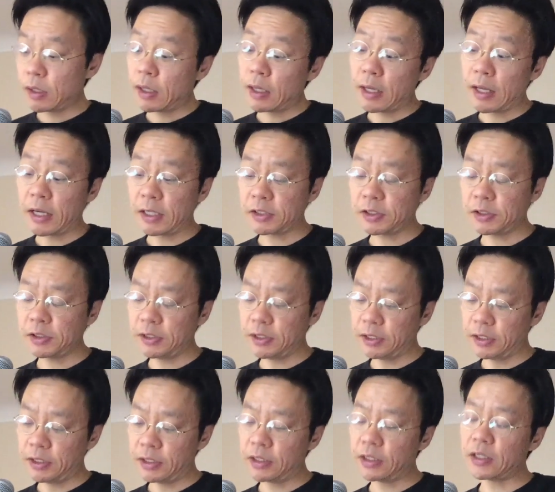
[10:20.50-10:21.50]

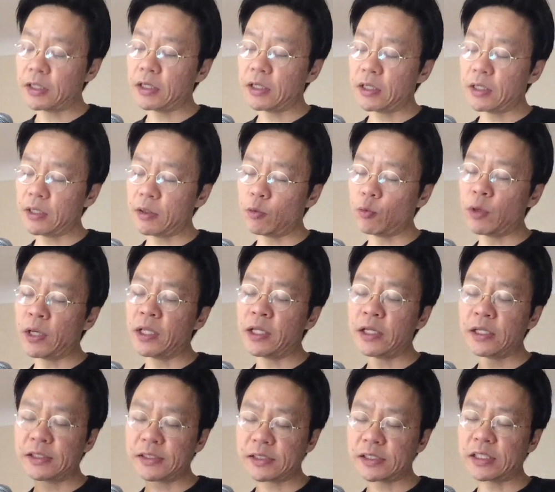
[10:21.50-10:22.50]
actually, when
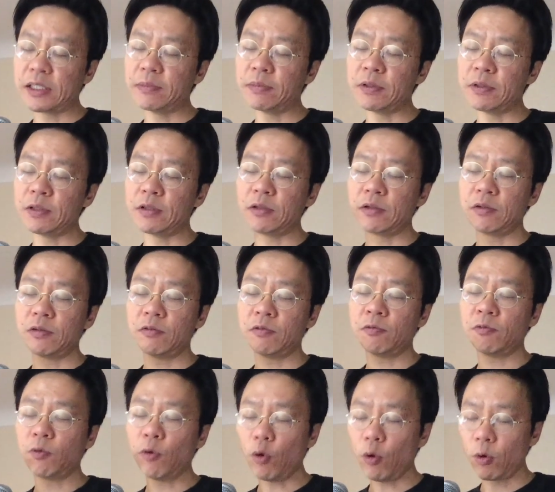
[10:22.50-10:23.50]
it's given
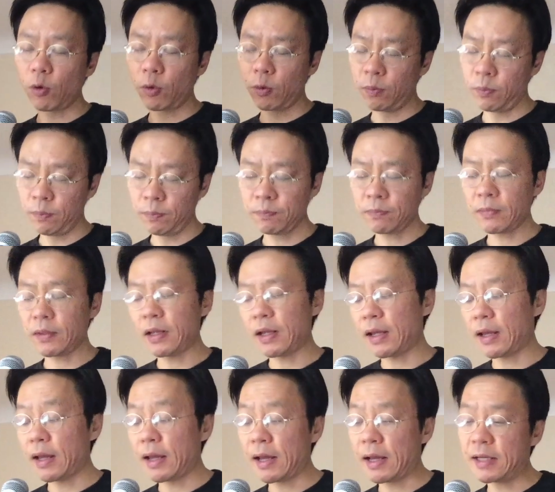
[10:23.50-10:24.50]
form
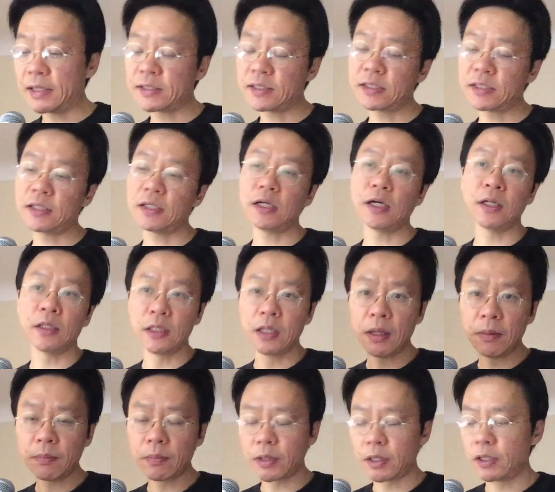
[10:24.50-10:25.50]
as a
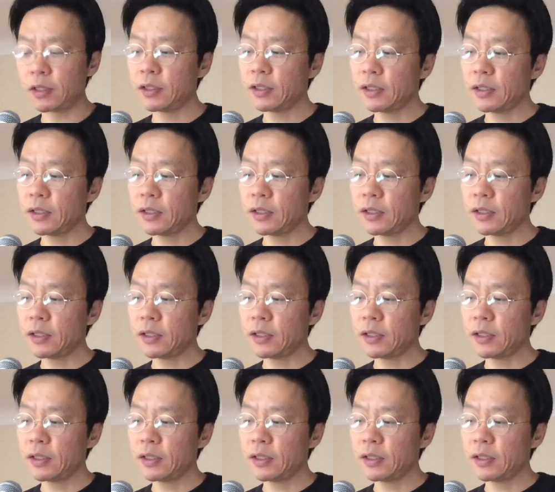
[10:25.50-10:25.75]
number,